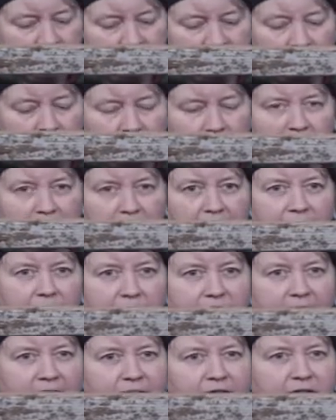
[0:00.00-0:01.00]
So another little
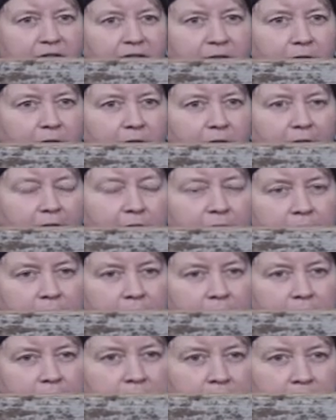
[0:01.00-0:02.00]
test for you.
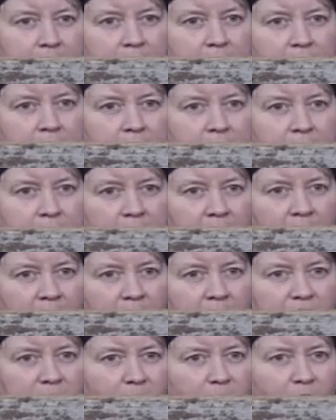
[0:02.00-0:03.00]

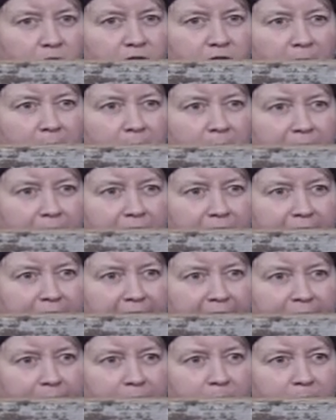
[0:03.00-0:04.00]
Who's more dominant, the
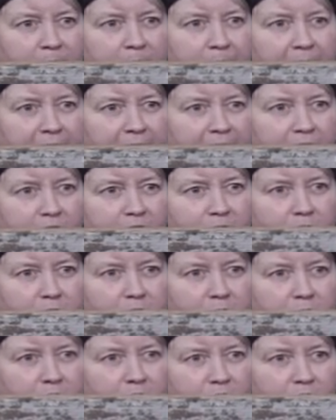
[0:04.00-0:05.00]
animal being
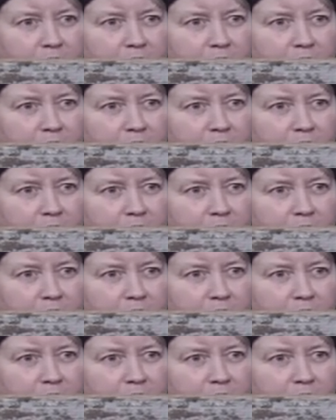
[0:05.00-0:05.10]
groomed or the